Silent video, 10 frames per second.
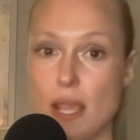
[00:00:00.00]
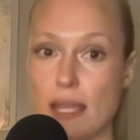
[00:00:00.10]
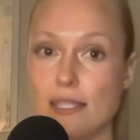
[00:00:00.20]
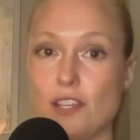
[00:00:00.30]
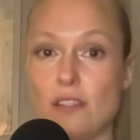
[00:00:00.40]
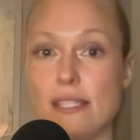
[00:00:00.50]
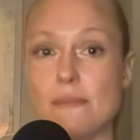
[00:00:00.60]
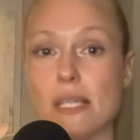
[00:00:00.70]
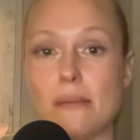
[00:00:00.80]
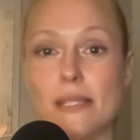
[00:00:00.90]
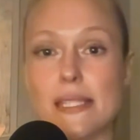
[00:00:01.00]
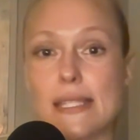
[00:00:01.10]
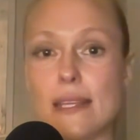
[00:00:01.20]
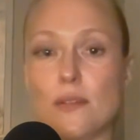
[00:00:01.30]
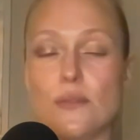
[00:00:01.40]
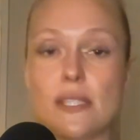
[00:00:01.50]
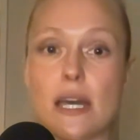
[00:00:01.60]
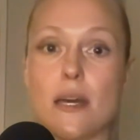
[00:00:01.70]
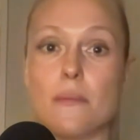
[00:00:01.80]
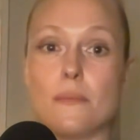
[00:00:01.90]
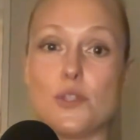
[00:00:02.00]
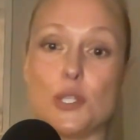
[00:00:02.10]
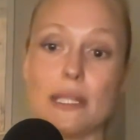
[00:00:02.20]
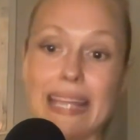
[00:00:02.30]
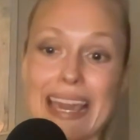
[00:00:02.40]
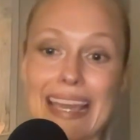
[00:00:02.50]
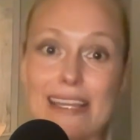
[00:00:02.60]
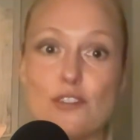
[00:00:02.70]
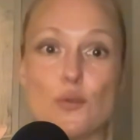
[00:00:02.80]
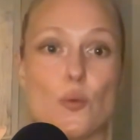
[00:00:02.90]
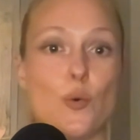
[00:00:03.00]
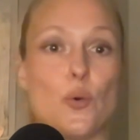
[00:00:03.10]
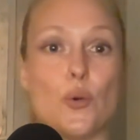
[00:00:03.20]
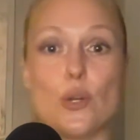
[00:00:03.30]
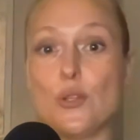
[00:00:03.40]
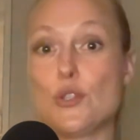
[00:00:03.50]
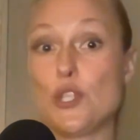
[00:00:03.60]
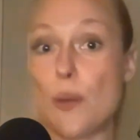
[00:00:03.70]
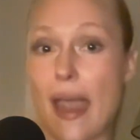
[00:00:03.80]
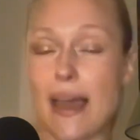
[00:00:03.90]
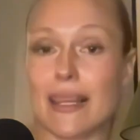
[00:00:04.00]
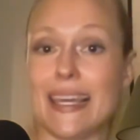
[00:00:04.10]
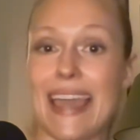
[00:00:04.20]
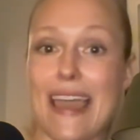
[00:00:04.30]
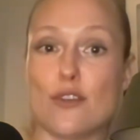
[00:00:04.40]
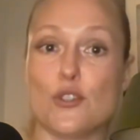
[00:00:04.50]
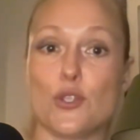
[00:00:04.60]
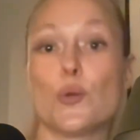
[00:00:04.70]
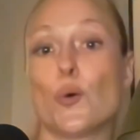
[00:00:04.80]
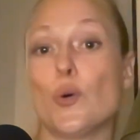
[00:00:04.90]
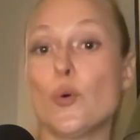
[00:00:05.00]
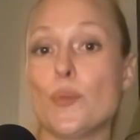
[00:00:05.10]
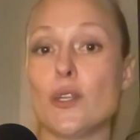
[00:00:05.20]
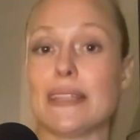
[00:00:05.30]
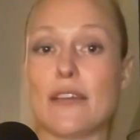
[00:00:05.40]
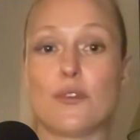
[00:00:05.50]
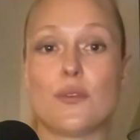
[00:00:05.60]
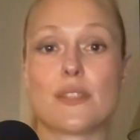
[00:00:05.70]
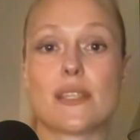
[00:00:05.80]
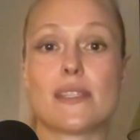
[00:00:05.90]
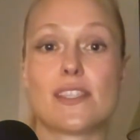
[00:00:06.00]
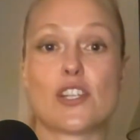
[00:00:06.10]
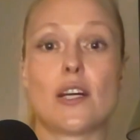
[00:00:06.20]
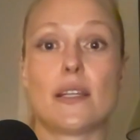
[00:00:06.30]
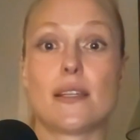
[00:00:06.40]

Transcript: So sometimes the signals come too late or too early, and your hormone levels start